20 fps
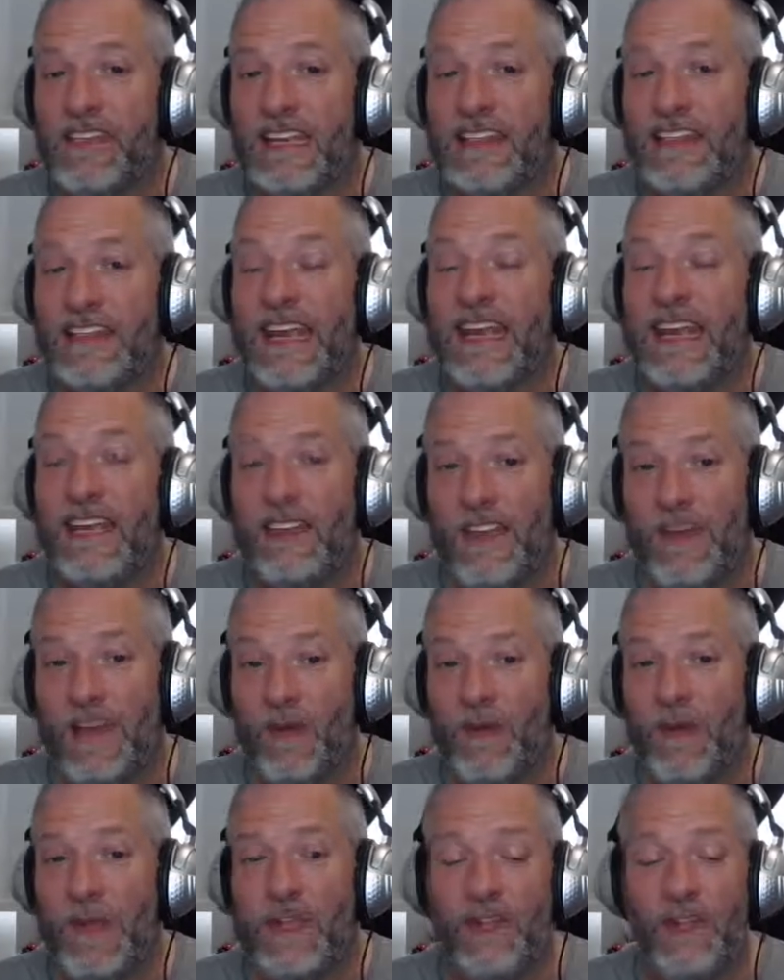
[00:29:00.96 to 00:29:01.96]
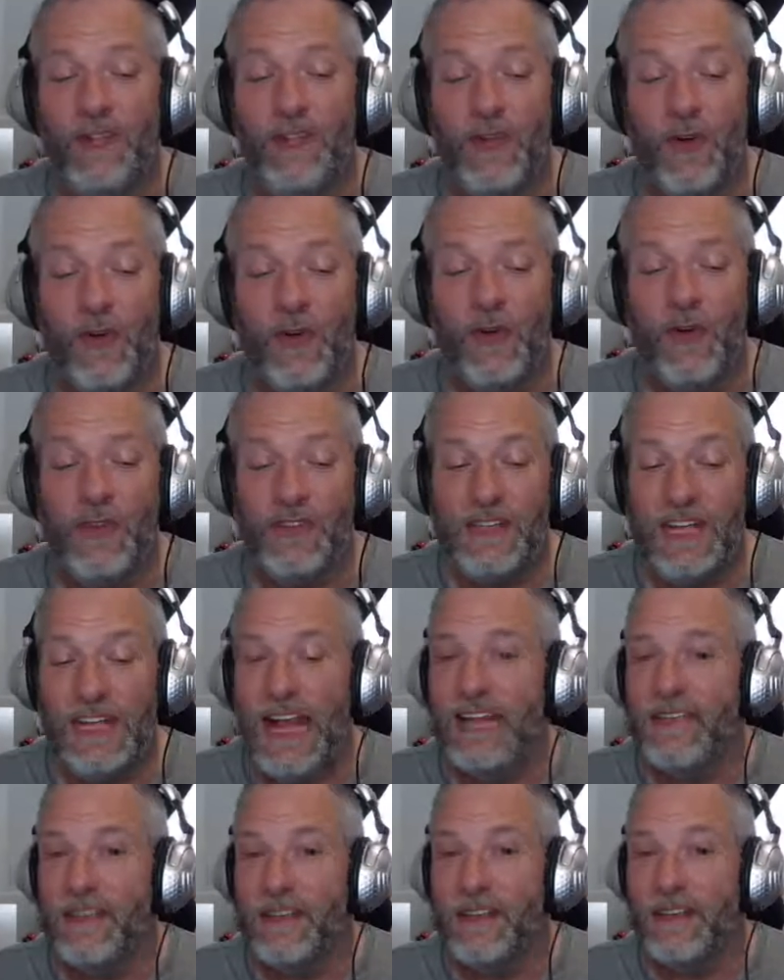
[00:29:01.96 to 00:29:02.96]
link that'll be in the show notes that
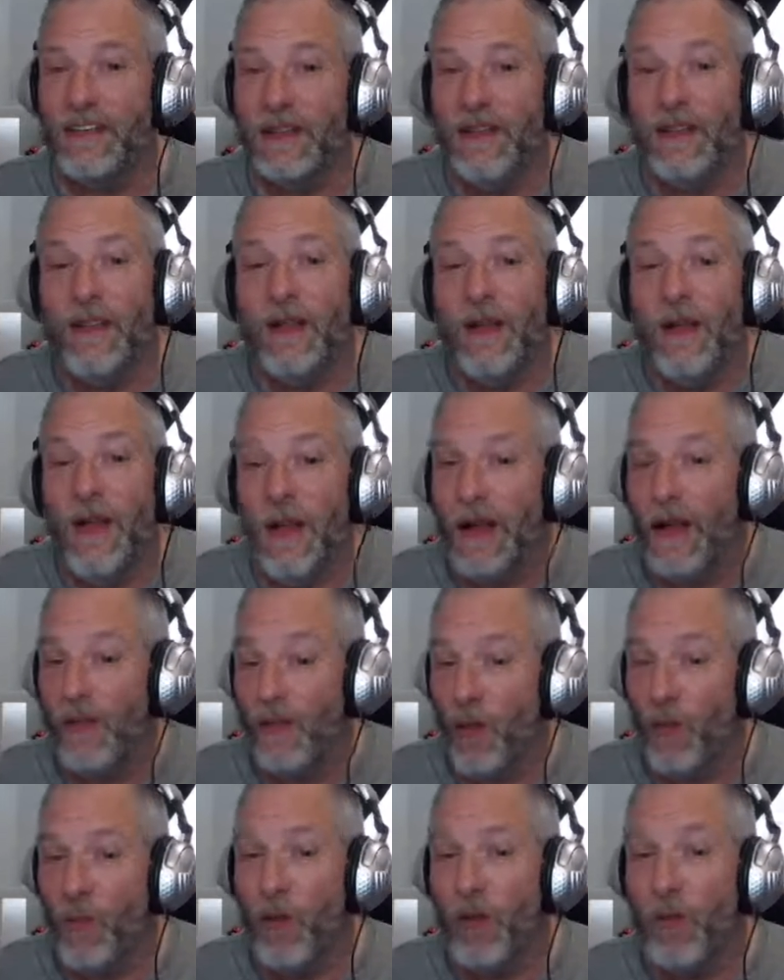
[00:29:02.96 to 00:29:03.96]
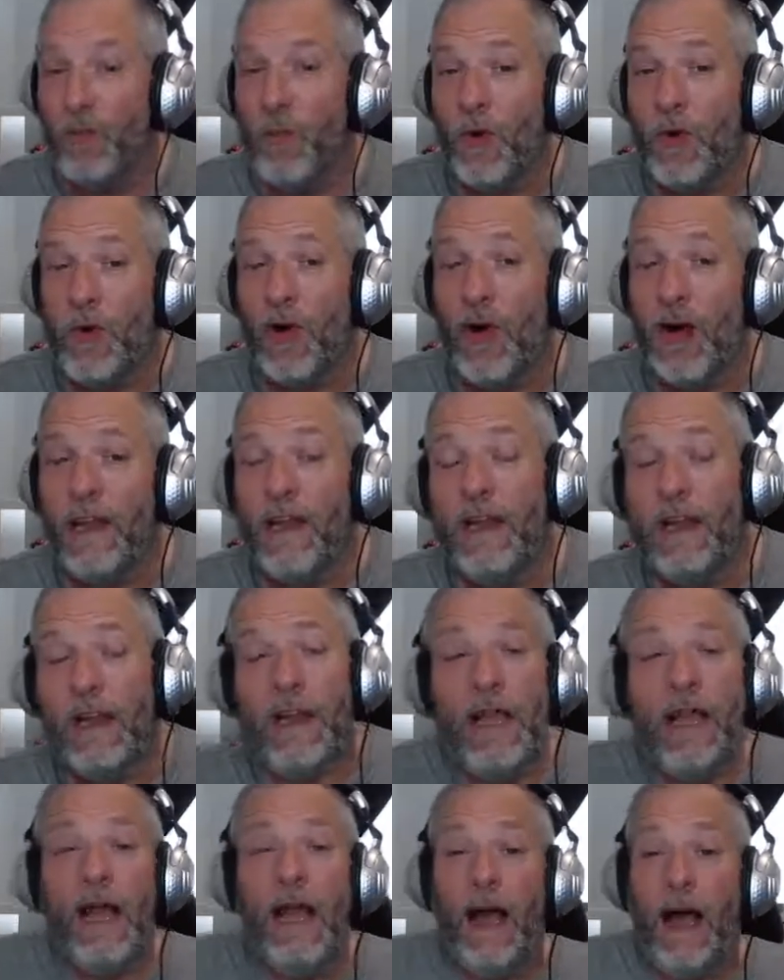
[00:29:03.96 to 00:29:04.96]
has the workbook on it.
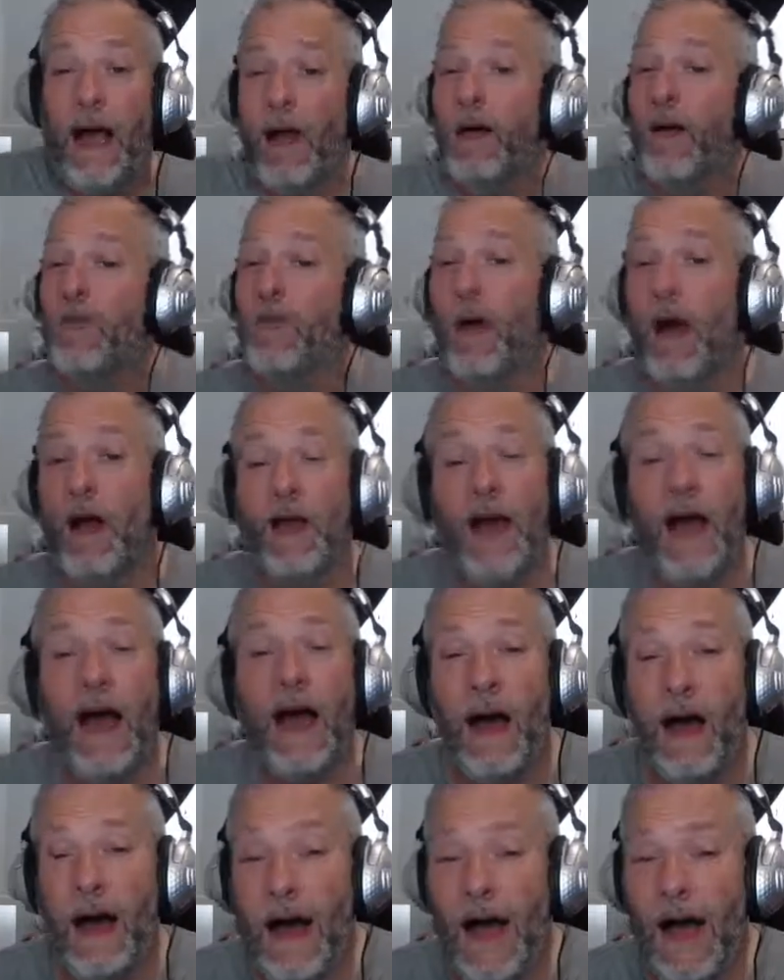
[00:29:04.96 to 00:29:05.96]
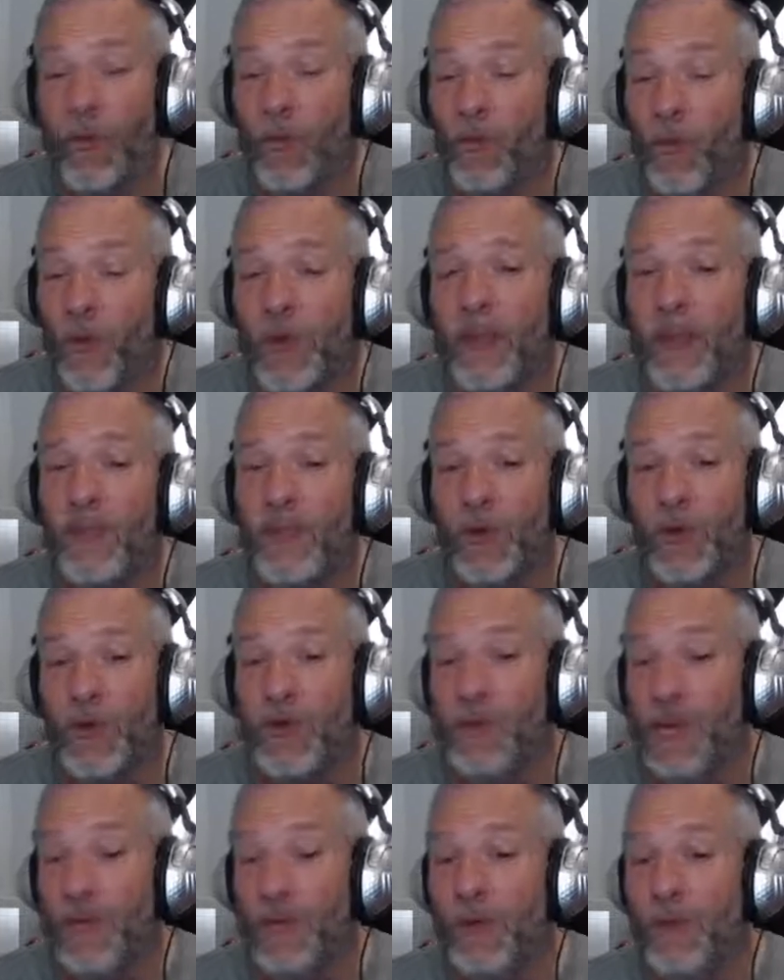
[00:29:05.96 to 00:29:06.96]
I really
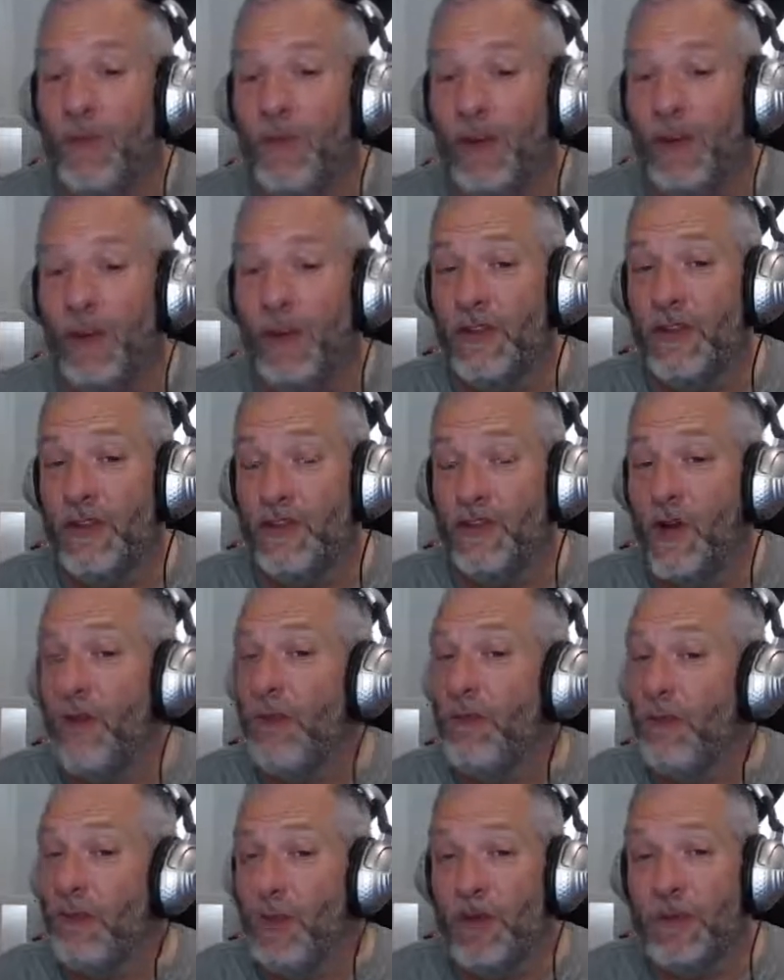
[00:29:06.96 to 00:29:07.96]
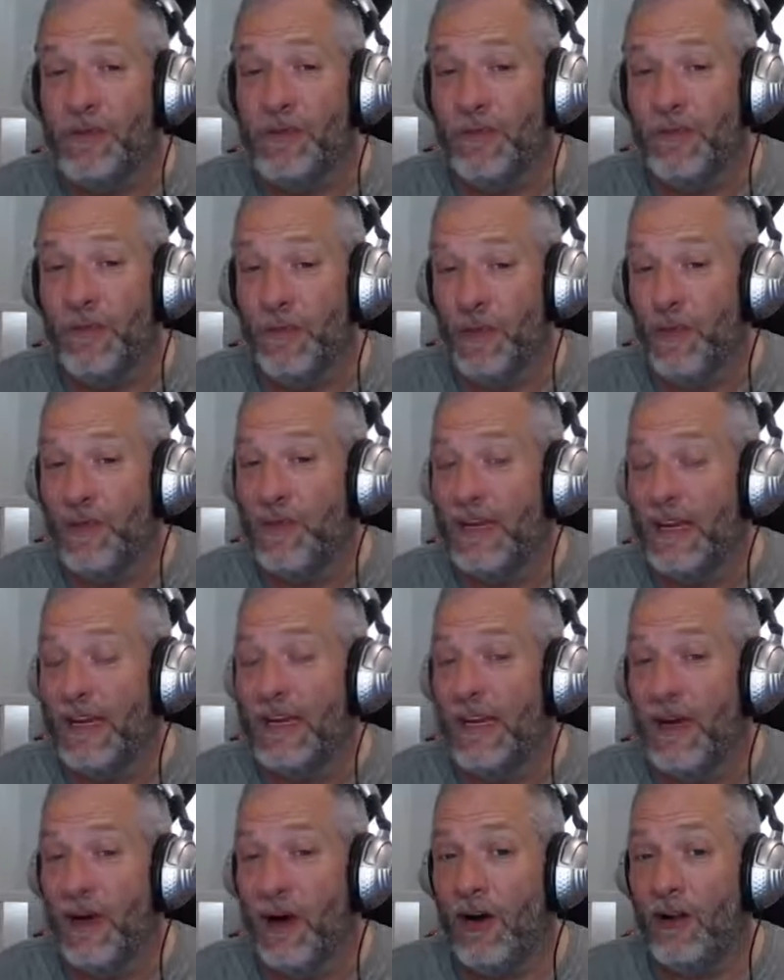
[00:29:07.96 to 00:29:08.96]
appreciate you being on the show. For those of you
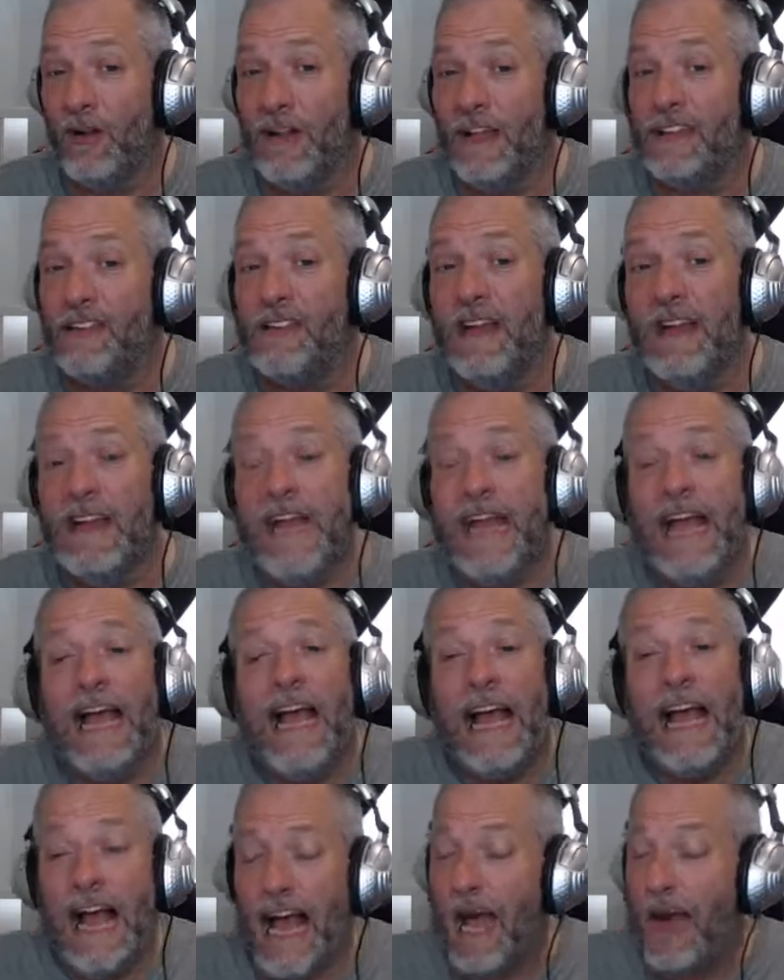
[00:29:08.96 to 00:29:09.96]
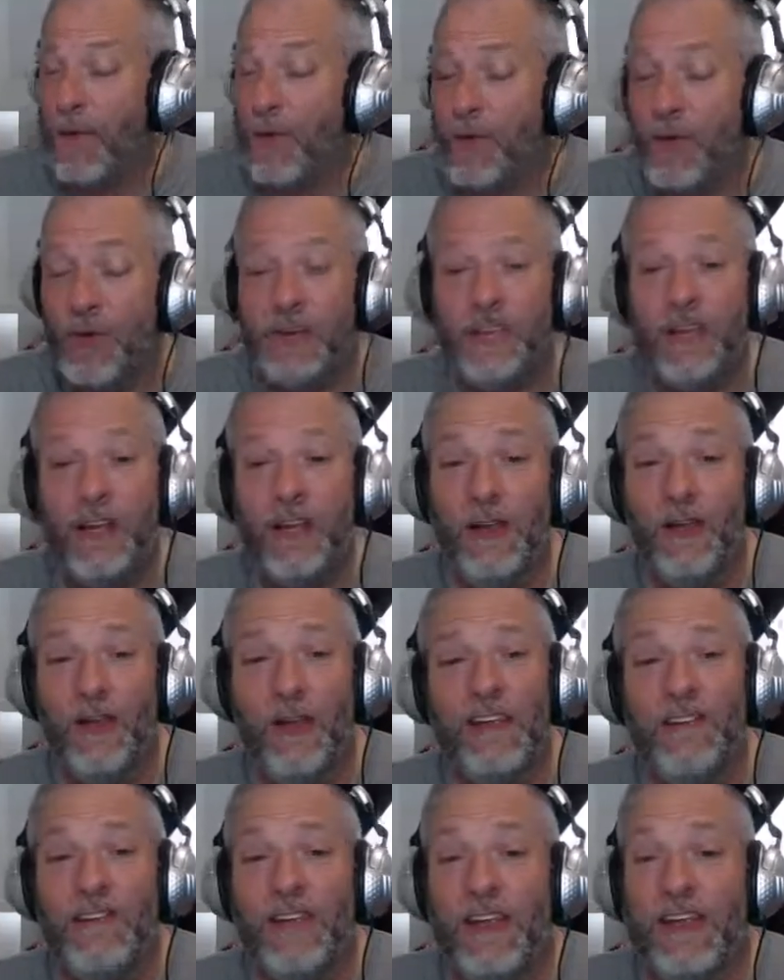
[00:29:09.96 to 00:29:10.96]
that are listening, I appreciate you
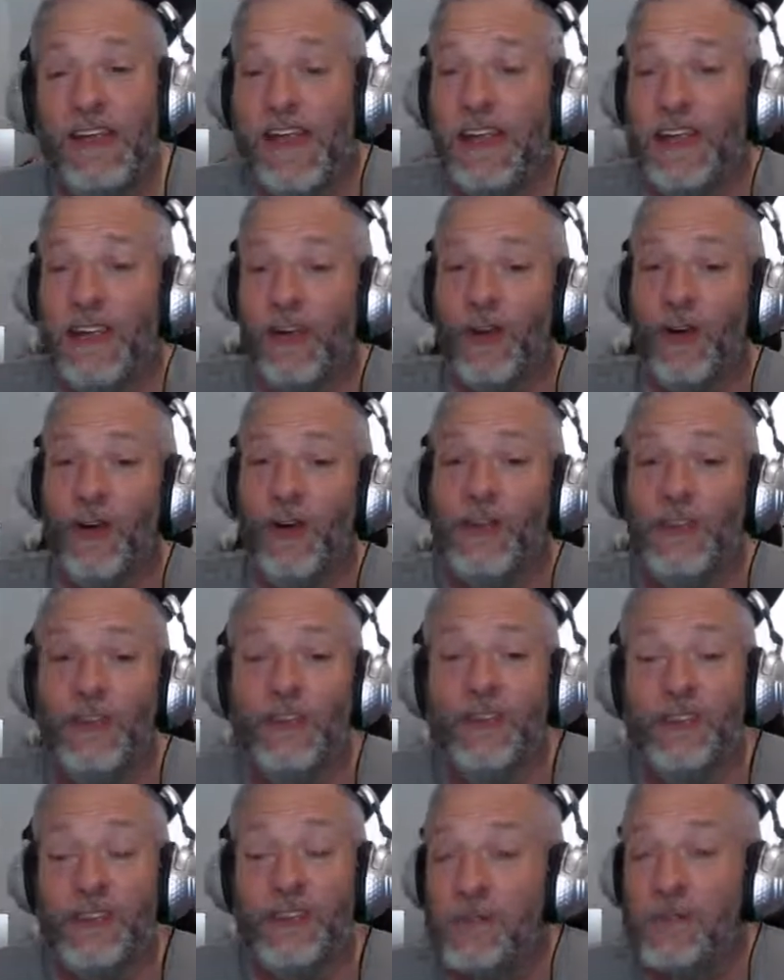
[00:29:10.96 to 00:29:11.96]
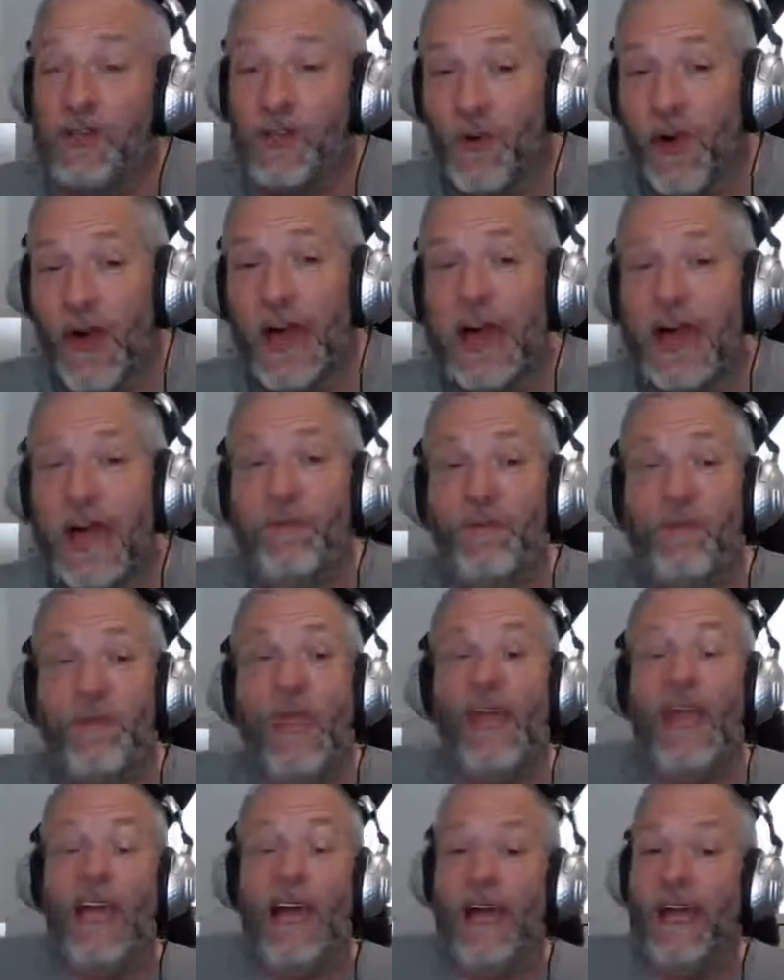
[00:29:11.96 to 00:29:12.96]
listening. I'd encourage you to subscribe.
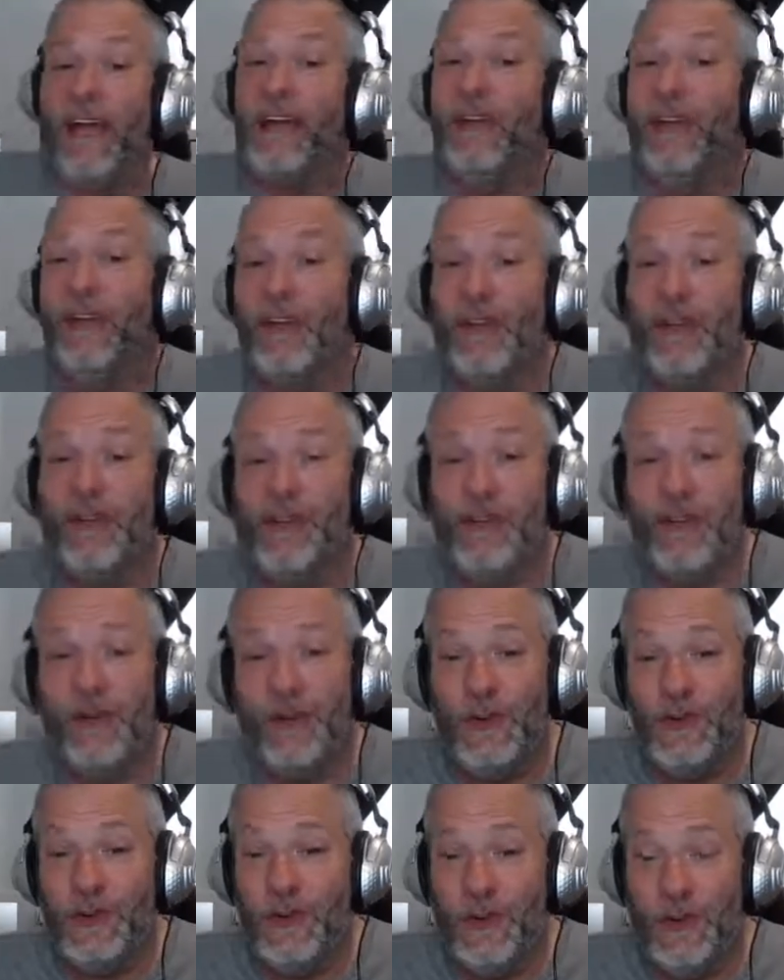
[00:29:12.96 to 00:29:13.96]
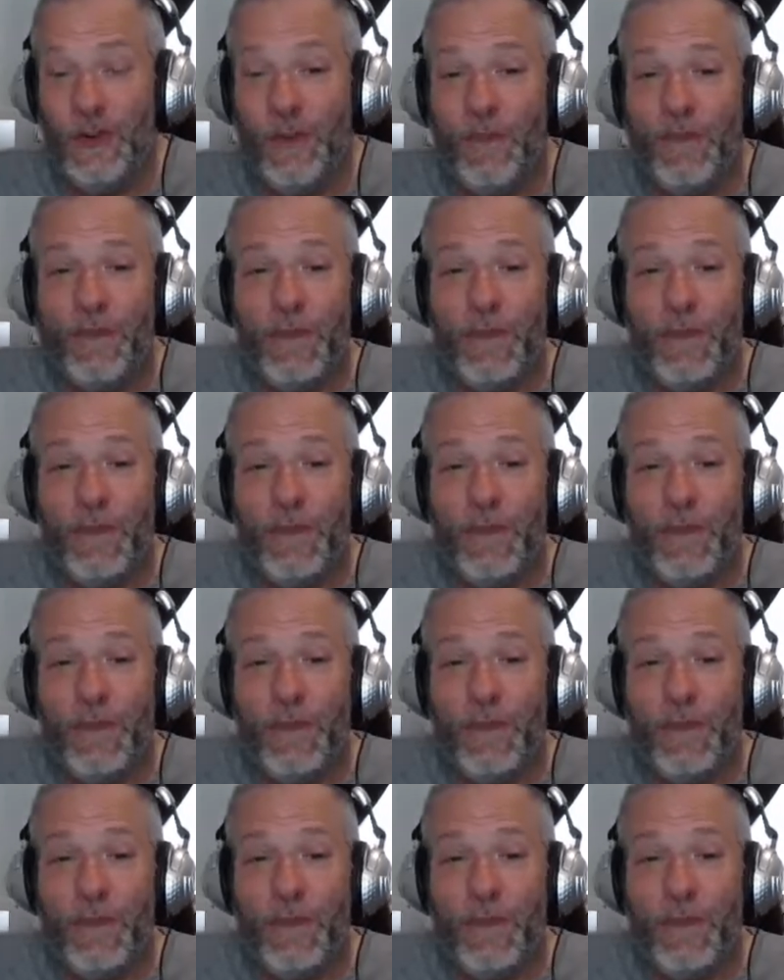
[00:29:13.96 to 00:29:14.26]
I'd encourage you to